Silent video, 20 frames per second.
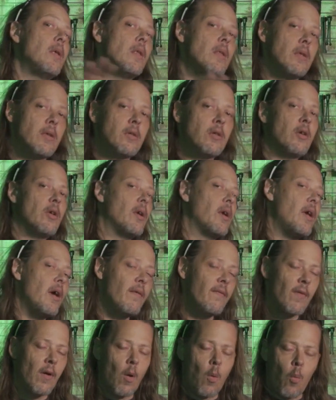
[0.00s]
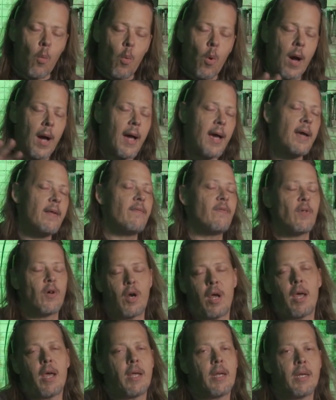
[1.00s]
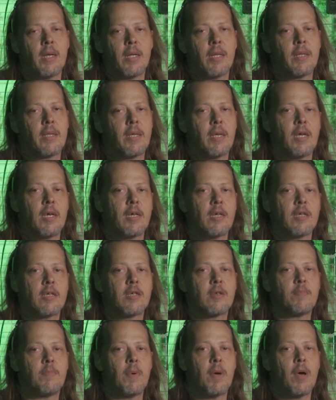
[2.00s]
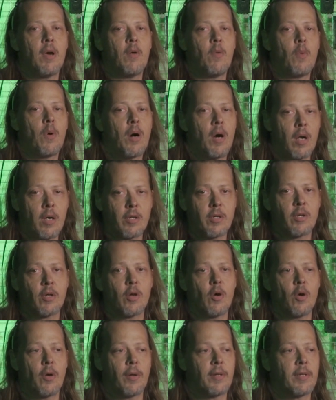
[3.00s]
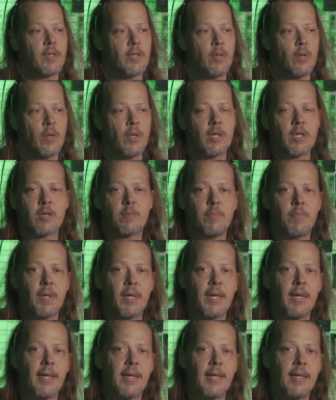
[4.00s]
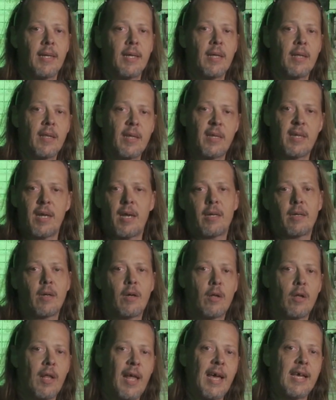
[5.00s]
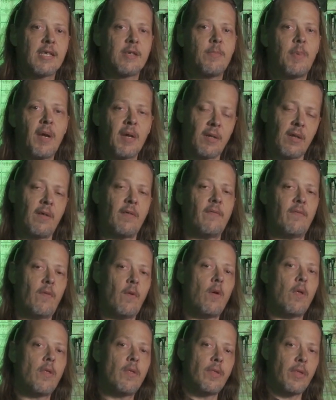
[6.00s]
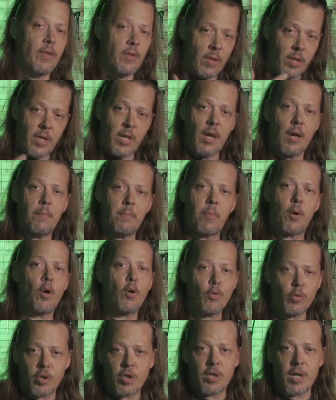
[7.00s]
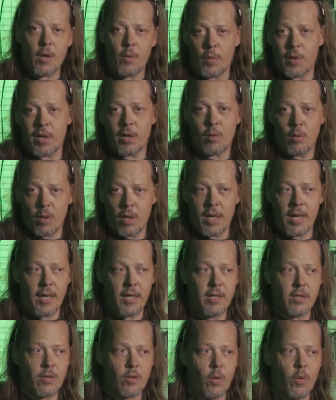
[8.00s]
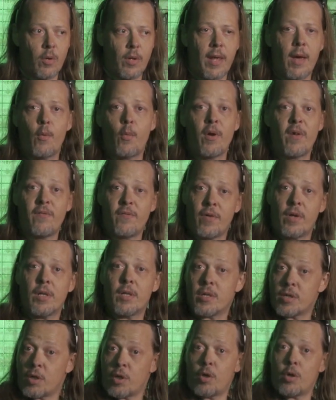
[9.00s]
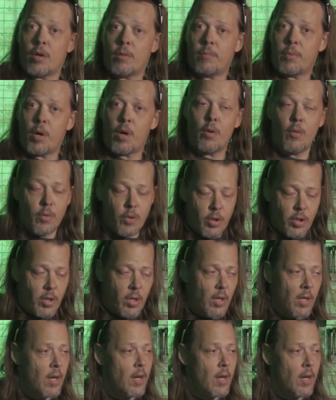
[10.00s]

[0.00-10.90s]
this is going to cover a wide variety of things, but we're also going to explain the technical aspect of the approach that we utilize or that we feel is a good approach.